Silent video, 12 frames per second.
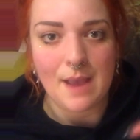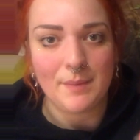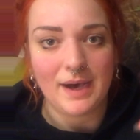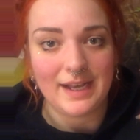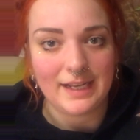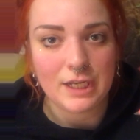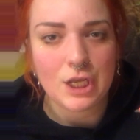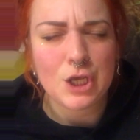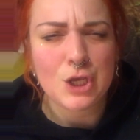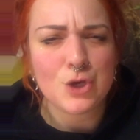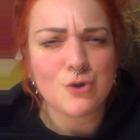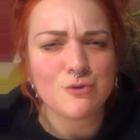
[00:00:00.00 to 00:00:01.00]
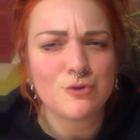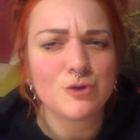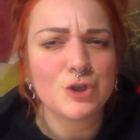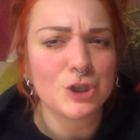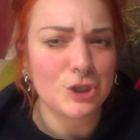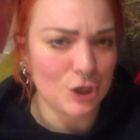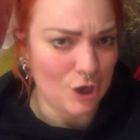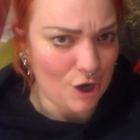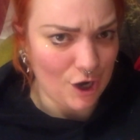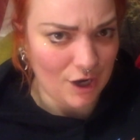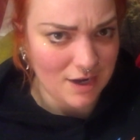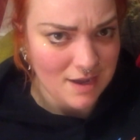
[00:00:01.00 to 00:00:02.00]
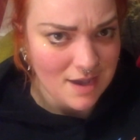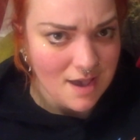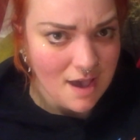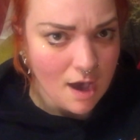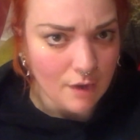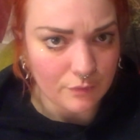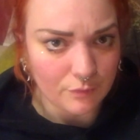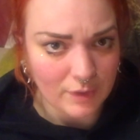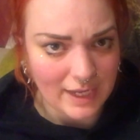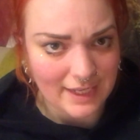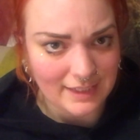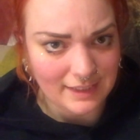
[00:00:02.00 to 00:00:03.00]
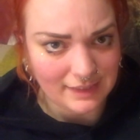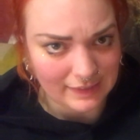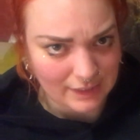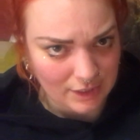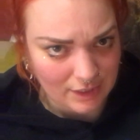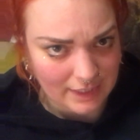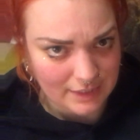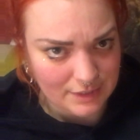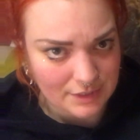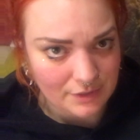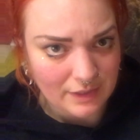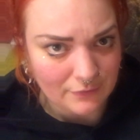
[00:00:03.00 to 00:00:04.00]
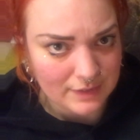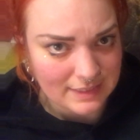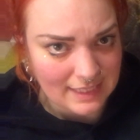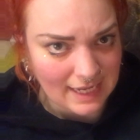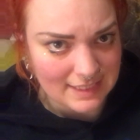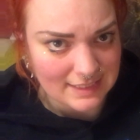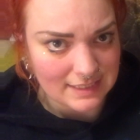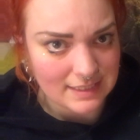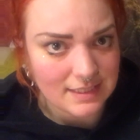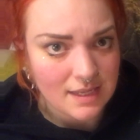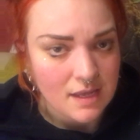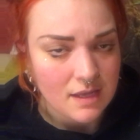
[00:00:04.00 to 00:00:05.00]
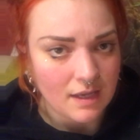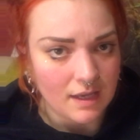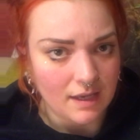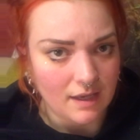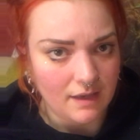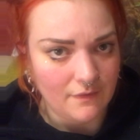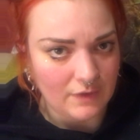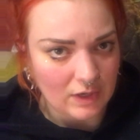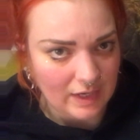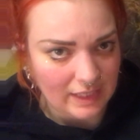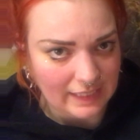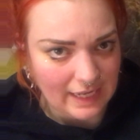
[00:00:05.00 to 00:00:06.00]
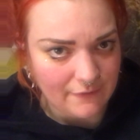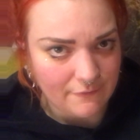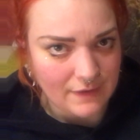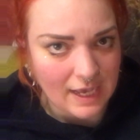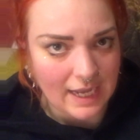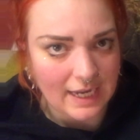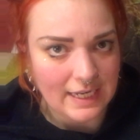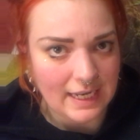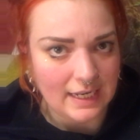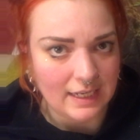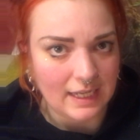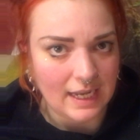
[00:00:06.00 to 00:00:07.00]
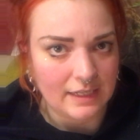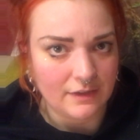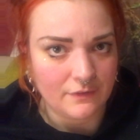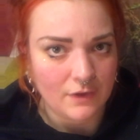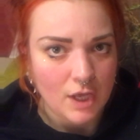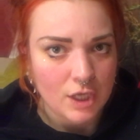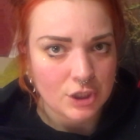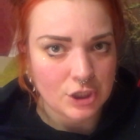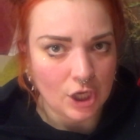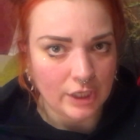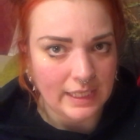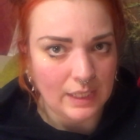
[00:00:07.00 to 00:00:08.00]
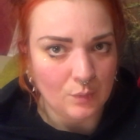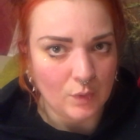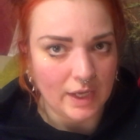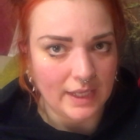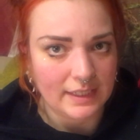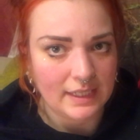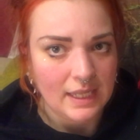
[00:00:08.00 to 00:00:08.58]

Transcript: I bought a huge jar of red glitter in two different sizes, a very like fine and a kind of chunky one.